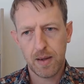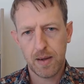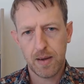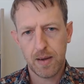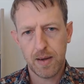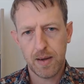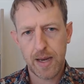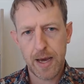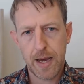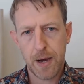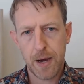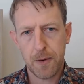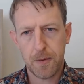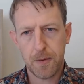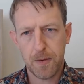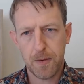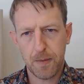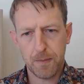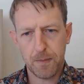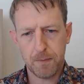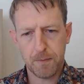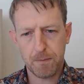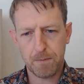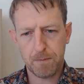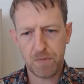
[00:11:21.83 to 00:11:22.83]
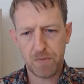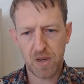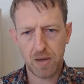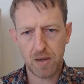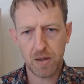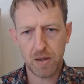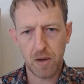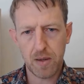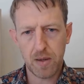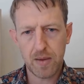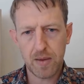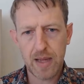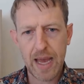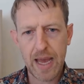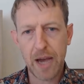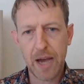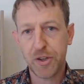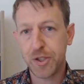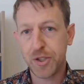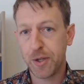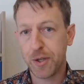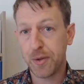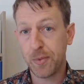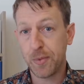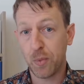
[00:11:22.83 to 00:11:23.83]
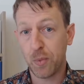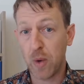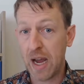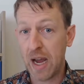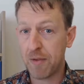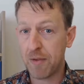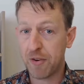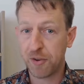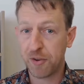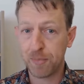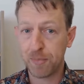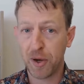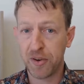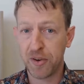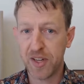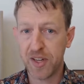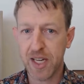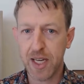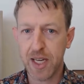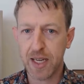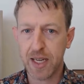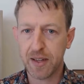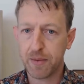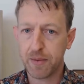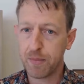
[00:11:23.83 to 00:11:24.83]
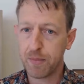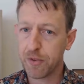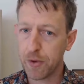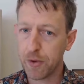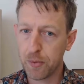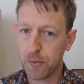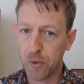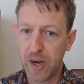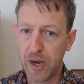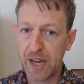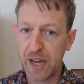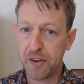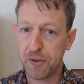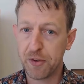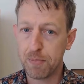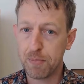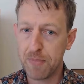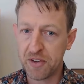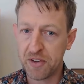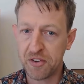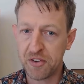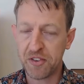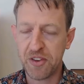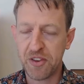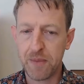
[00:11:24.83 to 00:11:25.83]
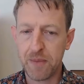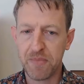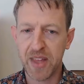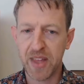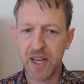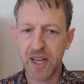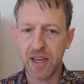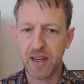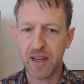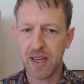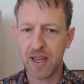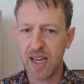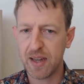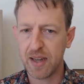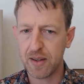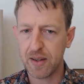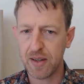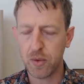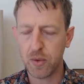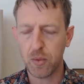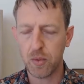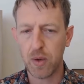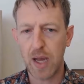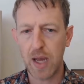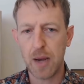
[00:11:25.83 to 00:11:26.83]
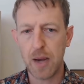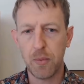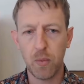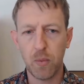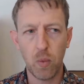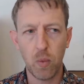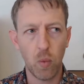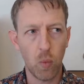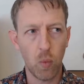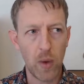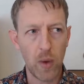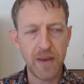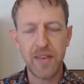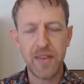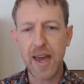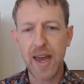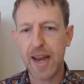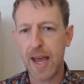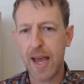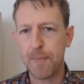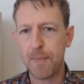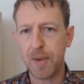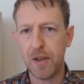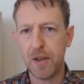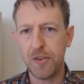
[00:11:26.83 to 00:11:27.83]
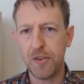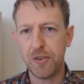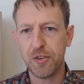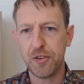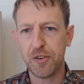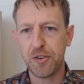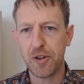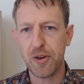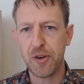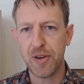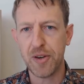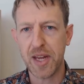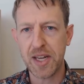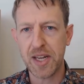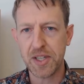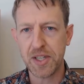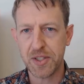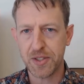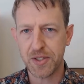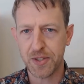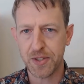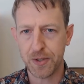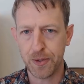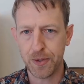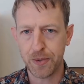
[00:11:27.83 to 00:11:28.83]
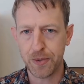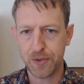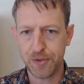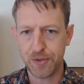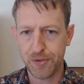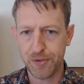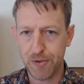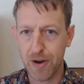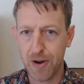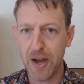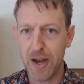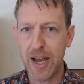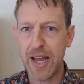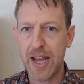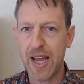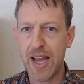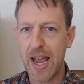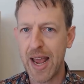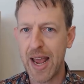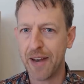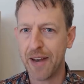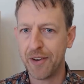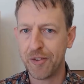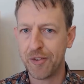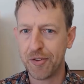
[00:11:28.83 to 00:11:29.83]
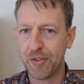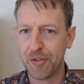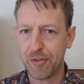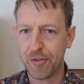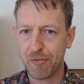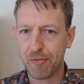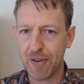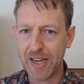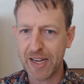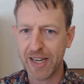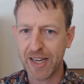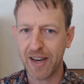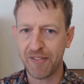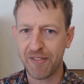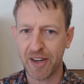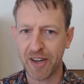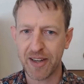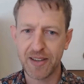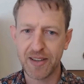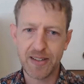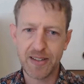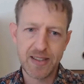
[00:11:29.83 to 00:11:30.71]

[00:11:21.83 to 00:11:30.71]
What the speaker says: Now, how should white respond here? So white has missed something, and when that happens, you need to try and recover.